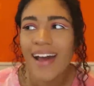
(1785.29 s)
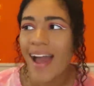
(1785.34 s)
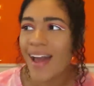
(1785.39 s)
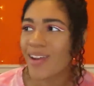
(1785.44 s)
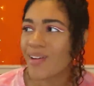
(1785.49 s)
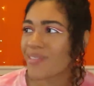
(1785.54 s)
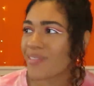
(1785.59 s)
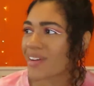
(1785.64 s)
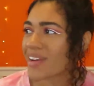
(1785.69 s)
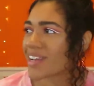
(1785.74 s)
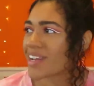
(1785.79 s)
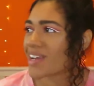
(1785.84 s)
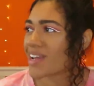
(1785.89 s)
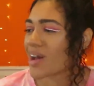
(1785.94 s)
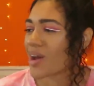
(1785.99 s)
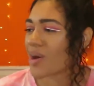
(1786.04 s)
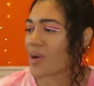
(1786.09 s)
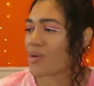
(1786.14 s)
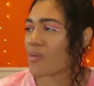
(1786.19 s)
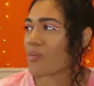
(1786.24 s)
I don't really
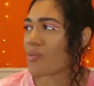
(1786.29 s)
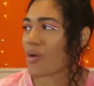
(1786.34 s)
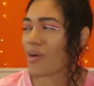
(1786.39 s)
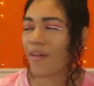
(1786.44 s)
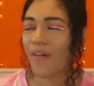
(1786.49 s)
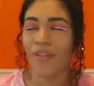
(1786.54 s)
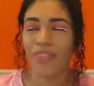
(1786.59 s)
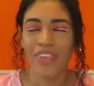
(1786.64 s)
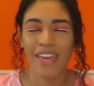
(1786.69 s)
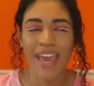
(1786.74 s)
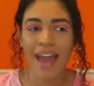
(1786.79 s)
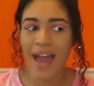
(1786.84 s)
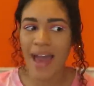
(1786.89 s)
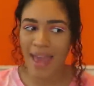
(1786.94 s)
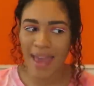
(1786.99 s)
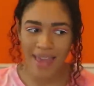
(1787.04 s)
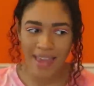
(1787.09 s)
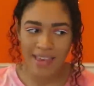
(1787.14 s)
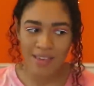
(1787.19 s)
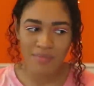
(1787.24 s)
know what the
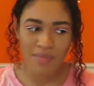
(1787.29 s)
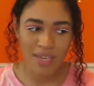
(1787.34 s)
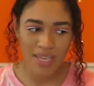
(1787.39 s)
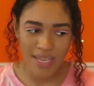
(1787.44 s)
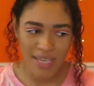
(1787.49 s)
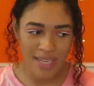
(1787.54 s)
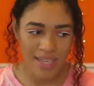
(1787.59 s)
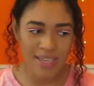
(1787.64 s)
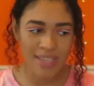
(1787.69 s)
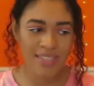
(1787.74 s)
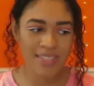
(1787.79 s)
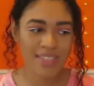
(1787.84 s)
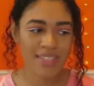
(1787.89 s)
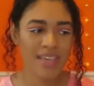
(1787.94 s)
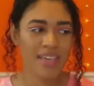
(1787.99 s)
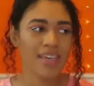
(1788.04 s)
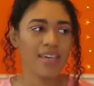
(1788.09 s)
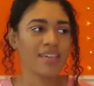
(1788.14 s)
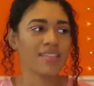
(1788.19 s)
aim is.